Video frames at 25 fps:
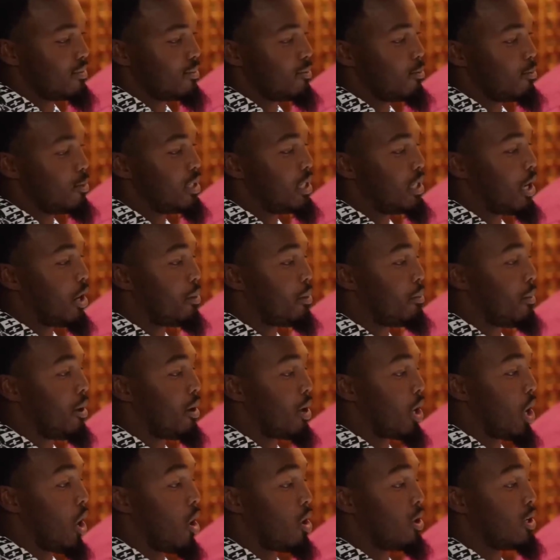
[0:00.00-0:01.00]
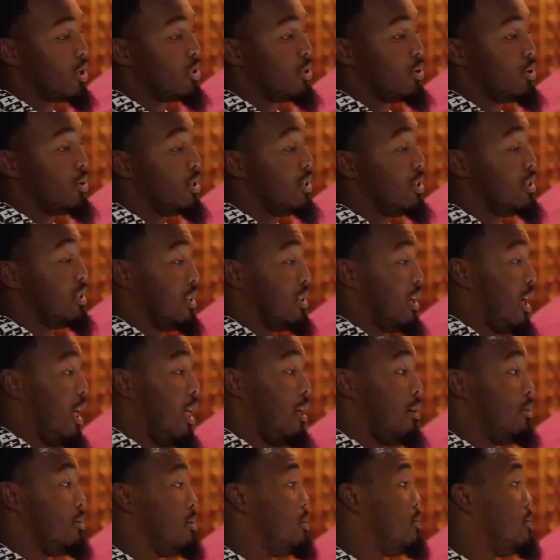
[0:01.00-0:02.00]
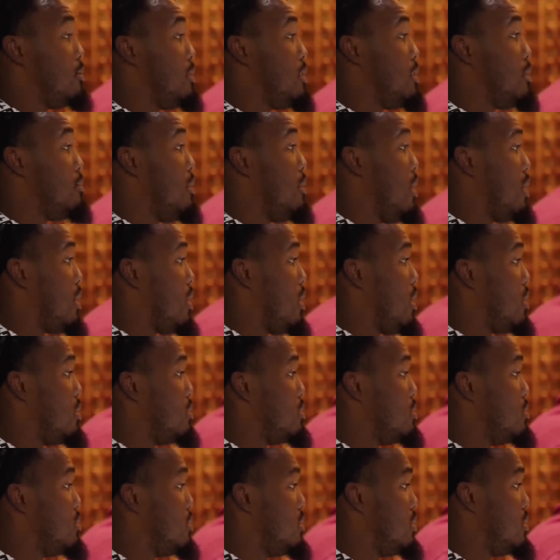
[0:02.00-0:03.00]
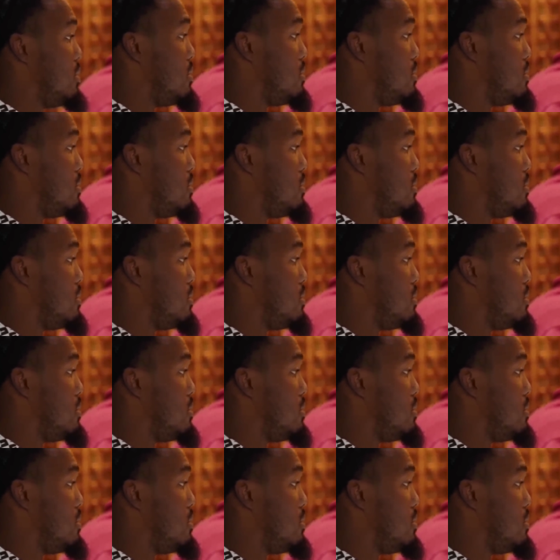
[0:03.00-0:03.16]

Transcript: we talking about Call of Duty. I don't know nothing about Call of Duty.